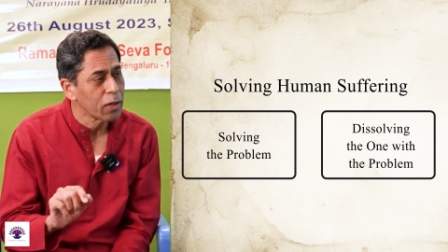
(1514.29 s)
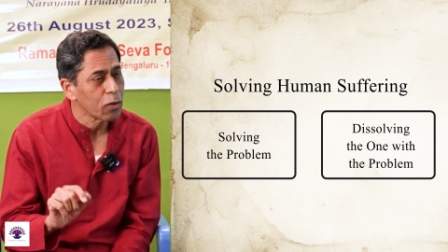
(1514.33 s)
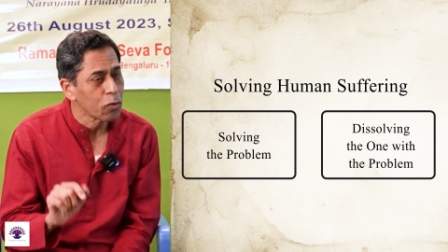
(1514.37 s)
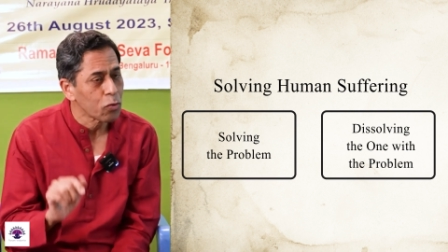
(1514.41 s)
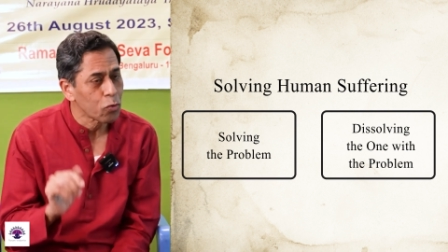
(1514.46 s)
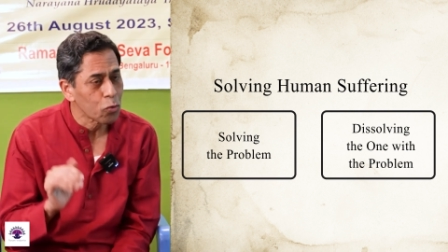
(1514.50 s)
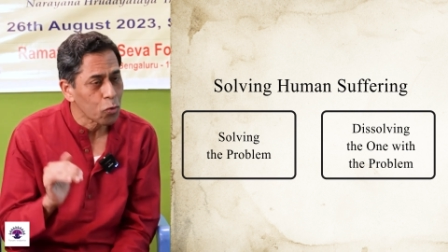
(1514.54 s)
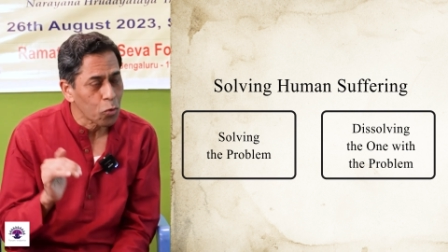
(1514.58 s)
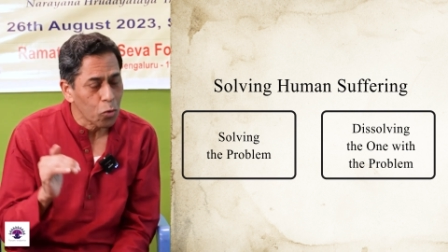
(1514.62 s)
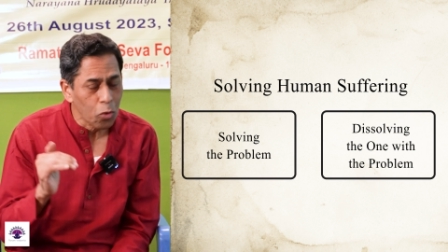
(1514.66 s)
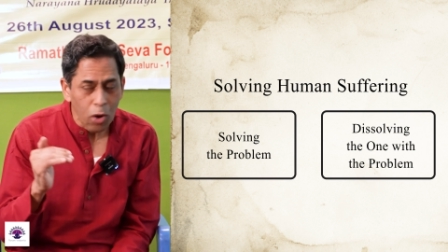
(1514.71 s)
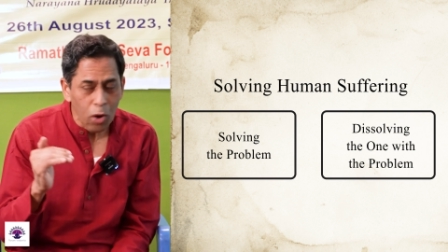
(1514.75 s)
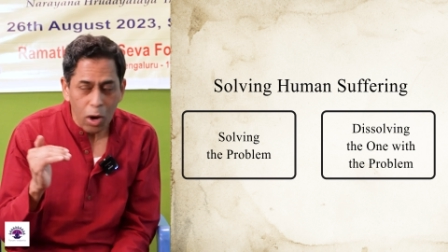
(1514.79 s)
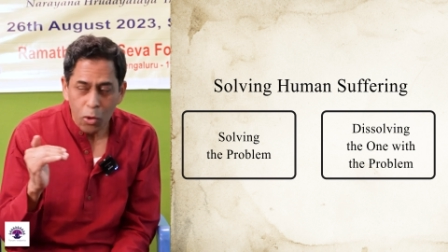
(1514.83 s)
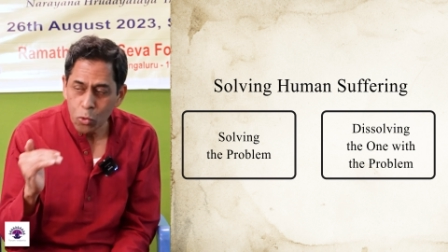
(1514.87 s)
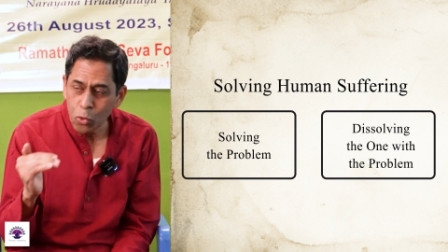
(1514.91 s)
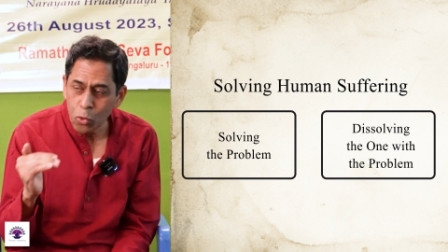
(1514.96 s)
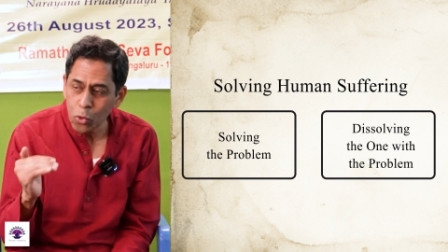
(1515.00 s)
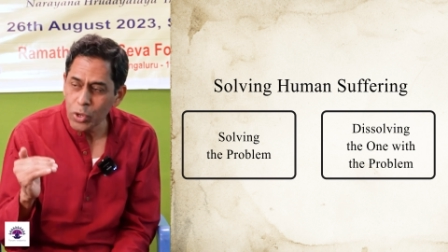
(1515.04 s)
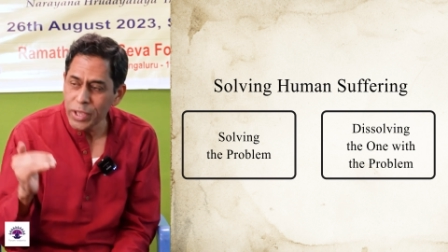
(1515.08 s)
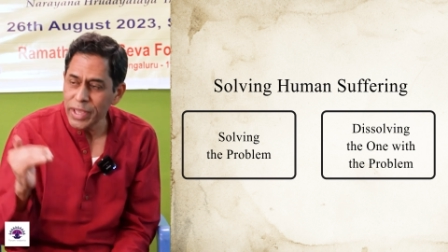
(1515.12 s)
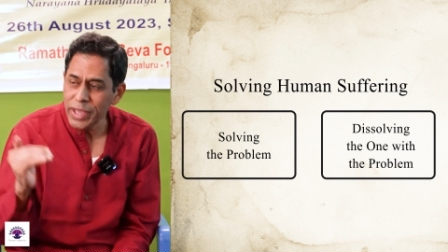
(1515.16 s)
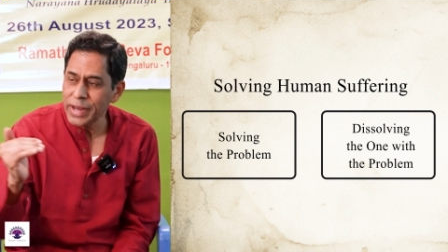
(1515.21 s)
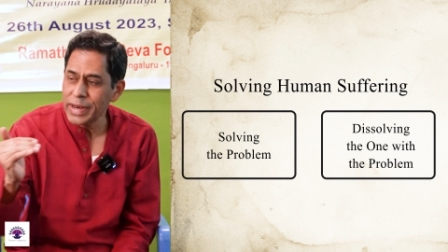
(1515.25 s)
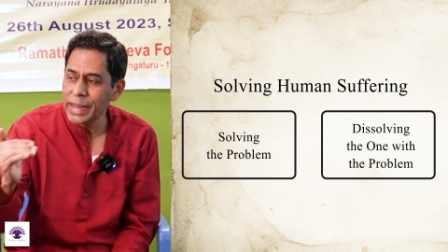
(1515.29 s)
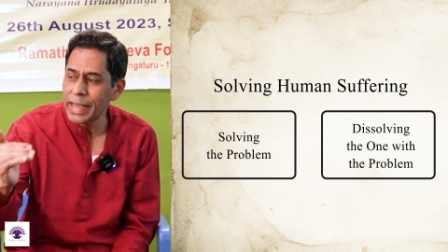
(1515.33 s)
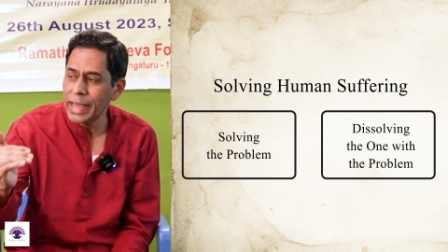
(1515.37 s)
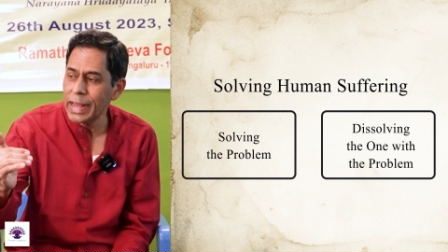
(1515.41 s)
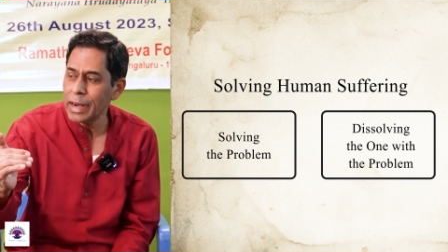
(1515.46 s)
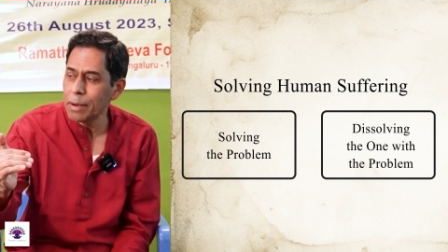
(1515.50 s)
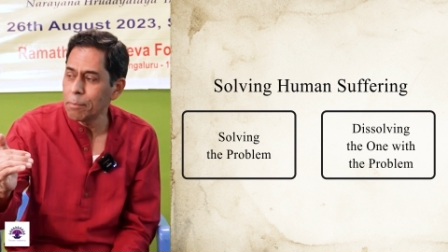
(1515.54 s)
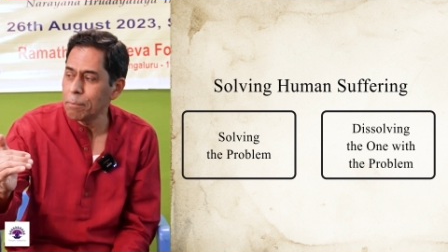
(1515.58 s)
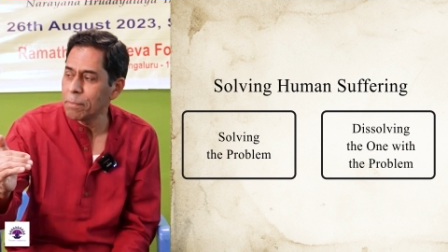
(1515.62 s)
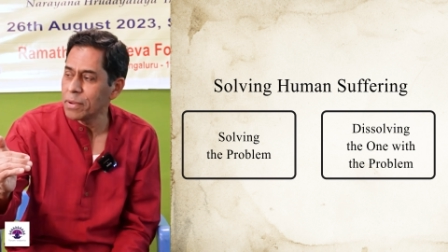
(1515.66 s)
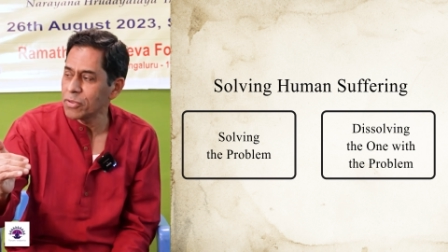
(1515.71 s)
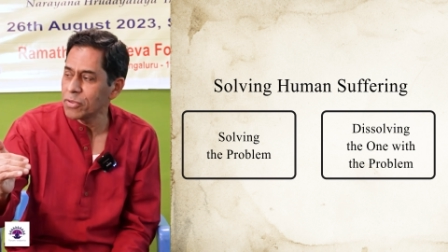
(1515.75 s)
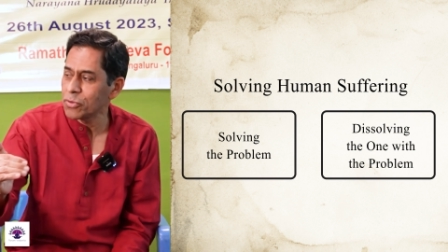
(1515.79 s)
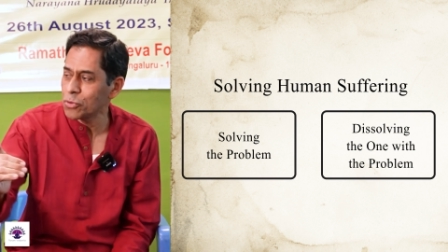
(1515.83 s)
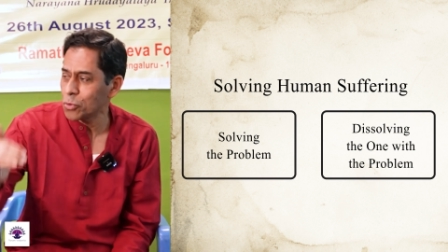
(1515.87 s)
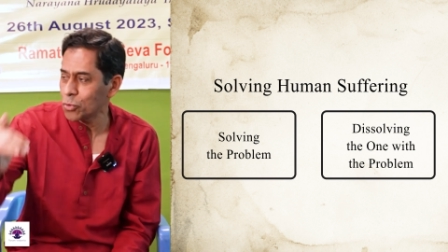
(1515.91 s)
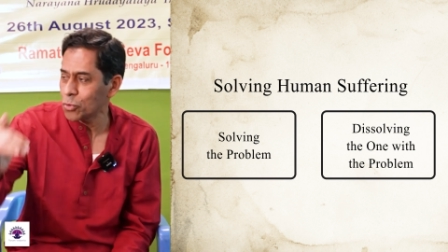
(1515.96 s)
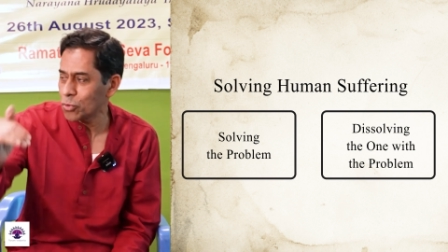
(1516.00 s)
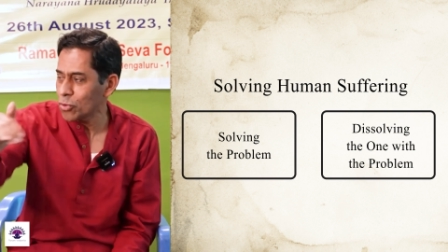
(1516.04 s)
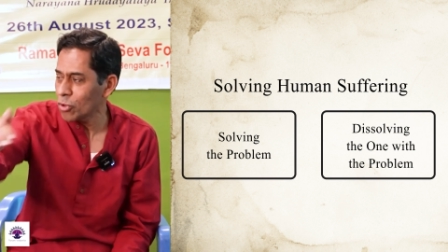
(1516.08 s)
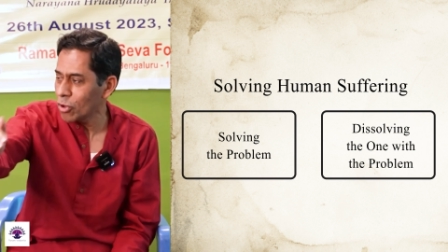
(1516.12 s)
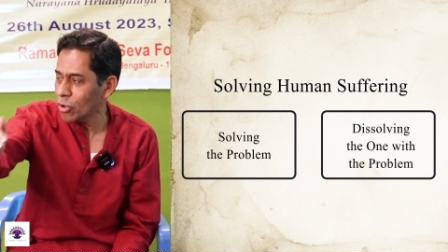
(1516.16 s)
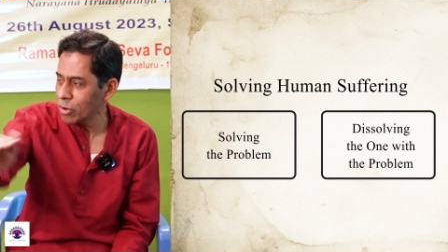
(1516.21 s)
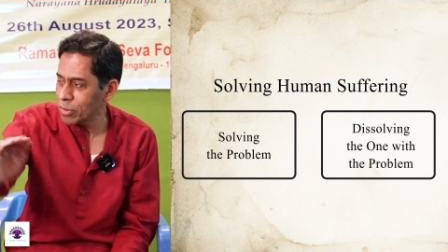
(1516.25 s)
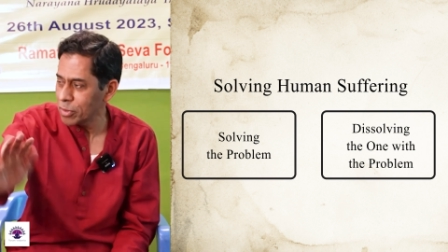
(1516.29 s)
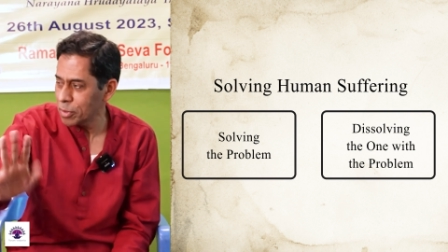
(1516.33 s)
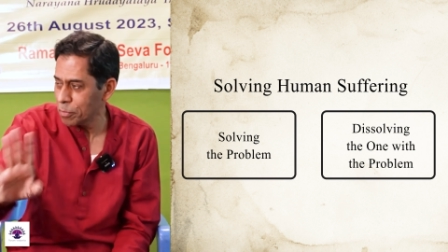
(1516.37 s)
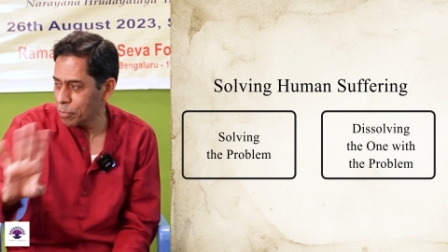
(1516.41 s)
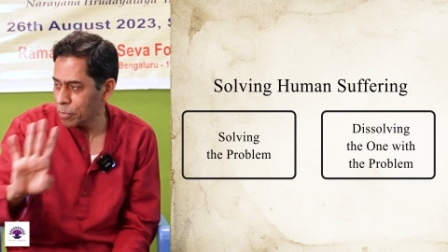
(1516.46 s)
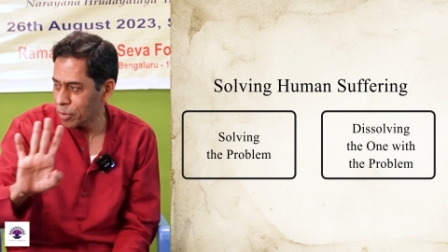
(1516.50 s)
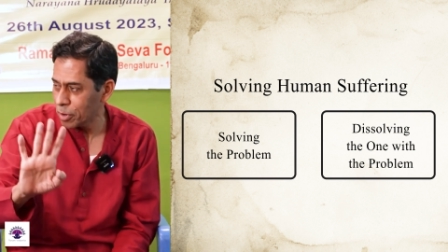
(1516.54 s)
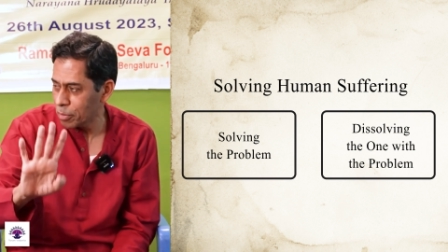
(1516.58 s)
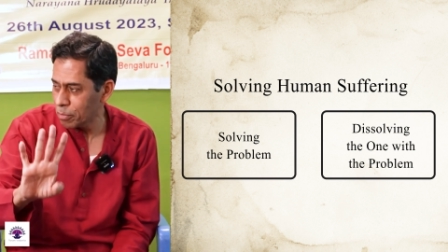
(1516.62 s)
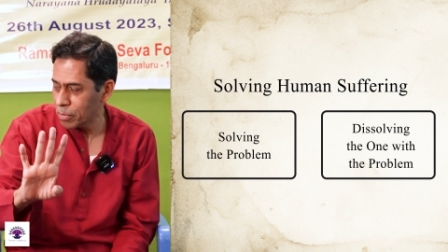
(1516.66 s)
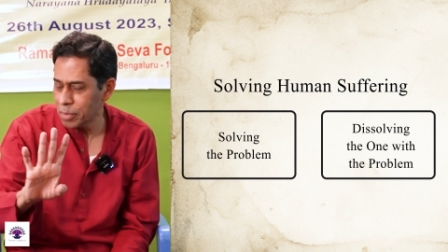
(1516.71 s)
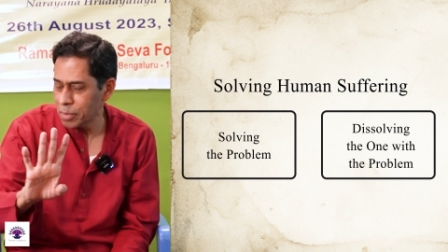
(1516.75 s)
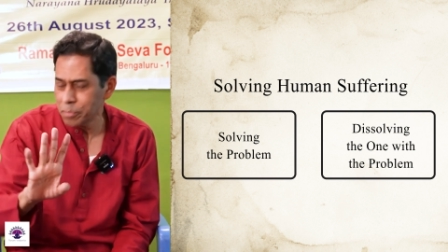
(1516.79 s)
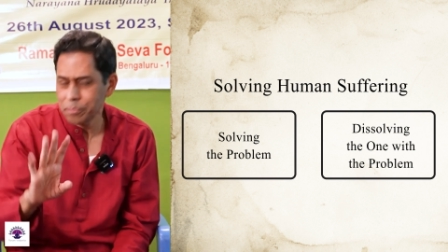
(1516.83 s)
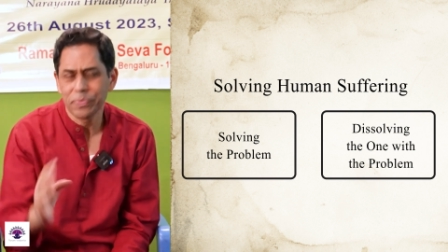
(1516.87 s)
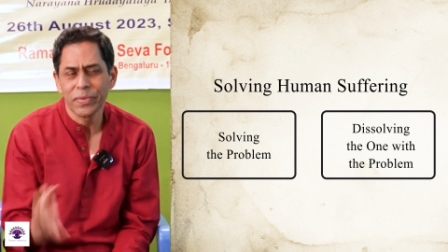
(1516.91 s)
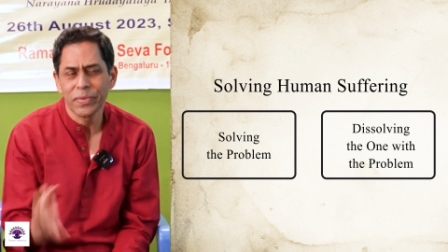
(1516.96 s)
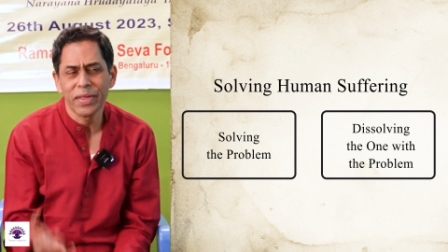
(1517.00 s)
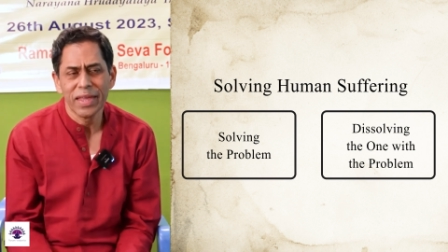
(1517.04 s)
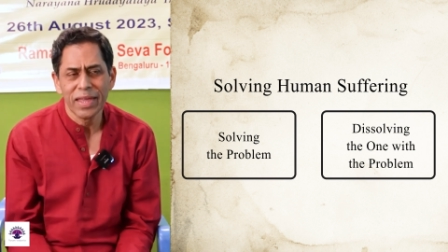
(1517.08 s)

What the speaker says: so who can help us to solve the problem.